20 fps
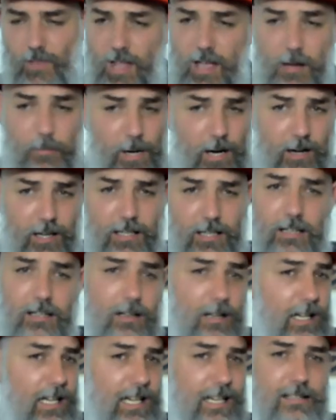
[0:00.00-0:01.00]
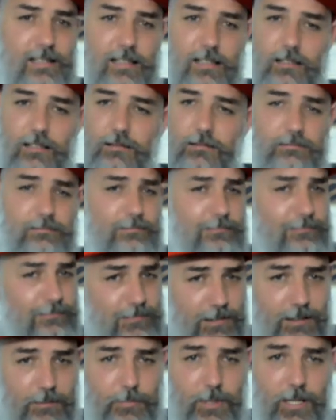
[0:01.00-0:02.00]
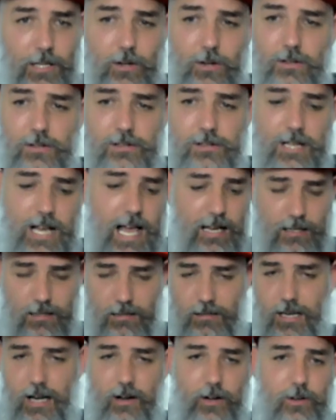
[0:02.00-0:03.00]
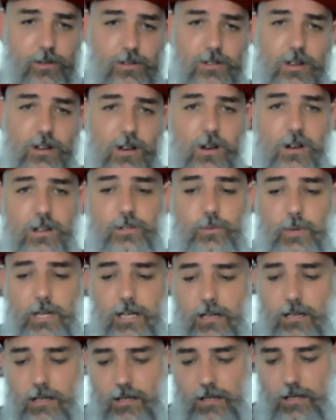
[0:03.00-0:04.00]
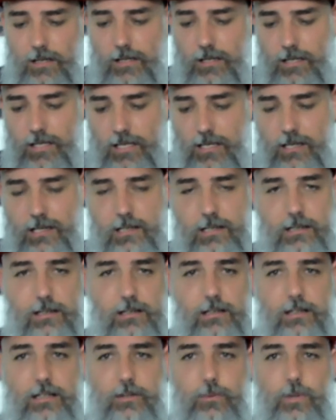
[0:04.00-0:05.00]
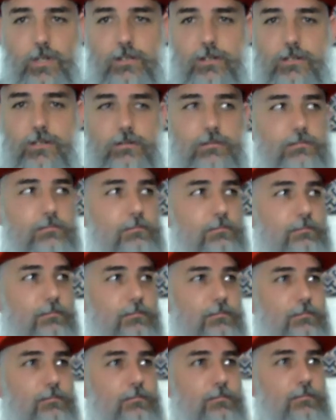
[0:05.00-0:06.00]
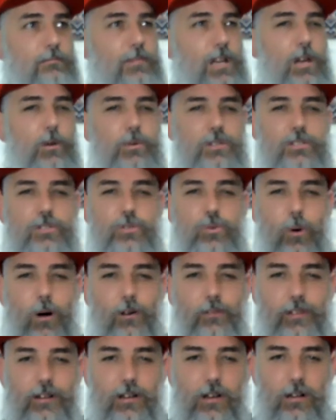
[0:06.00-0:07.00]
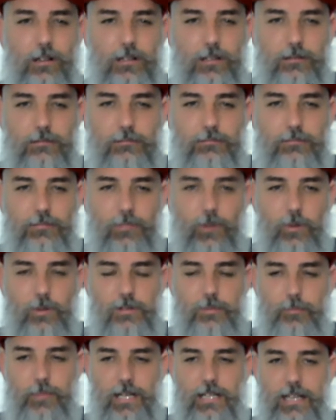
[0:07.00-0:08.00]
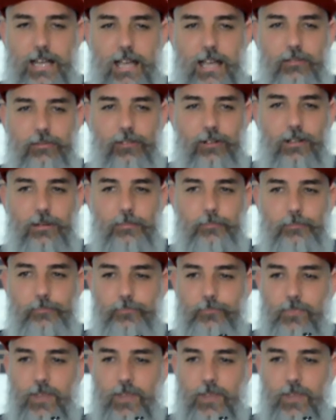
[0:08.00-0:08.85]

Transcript: America, easy, because like Eric was on last week, it was 12 o'clock, it was midday for him,